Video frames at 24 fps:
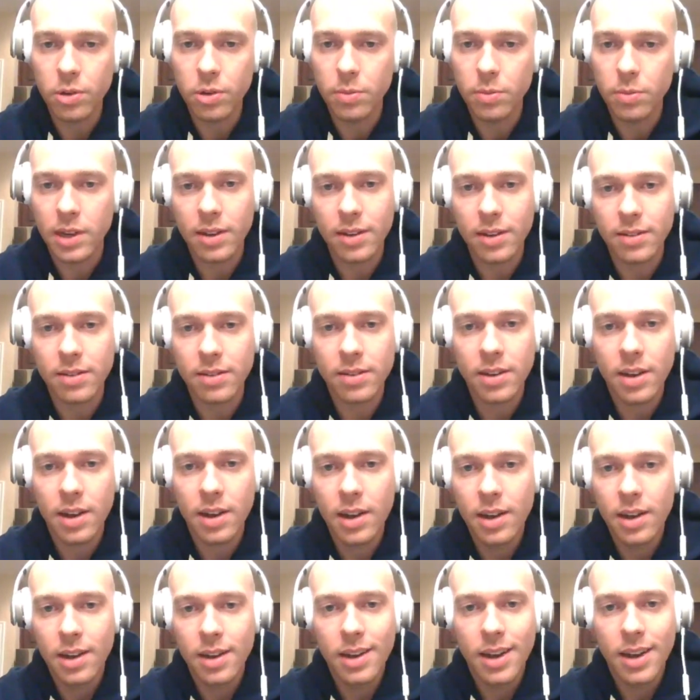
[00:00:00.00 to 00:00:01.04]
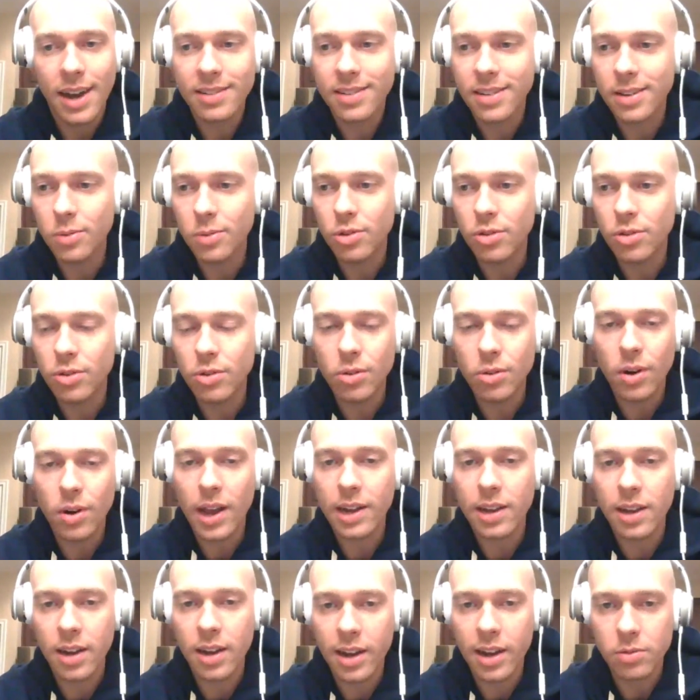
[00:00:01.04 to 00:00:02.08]
you because I see what you're doing,
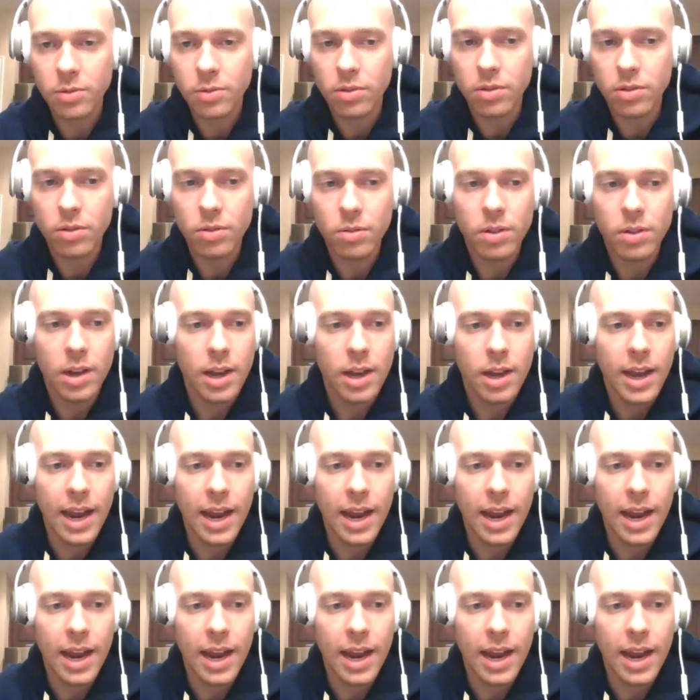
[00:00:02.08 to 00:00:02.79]
I connect with you.